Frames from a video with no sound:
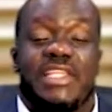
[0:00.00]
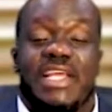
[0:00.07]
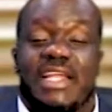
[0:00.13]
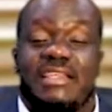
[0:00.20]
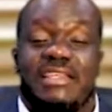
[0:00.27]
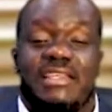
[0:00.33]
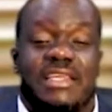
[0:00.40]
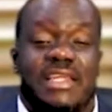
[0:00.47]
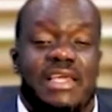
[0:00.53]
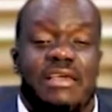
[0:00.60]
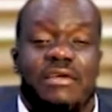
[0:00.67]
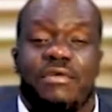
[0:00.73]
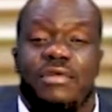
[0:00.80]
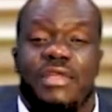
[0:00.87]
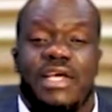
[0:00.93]
that day
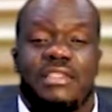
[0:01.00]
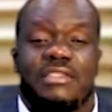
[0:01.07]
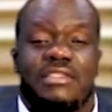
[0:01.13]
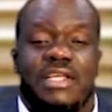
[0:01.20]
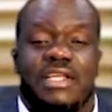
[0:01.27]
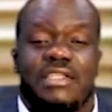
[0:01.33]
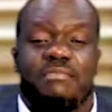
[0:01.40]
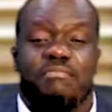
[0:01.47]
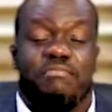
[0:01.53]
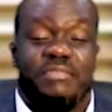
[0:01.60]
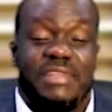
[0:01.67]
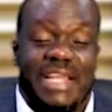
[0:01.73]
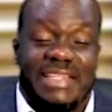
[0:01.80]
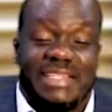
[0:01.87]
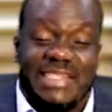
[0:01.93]
or that that
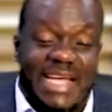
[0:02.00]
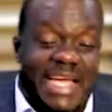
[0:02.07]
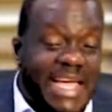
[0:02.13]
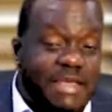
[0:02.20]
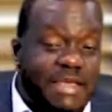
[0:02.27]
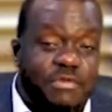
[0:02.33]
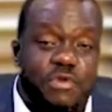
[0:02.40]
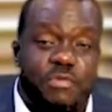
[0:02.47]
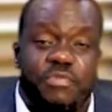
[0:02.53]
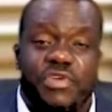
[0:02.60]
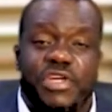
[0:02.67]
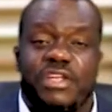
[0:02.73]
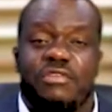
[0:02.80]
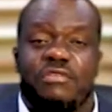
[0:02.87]
that time you prayed,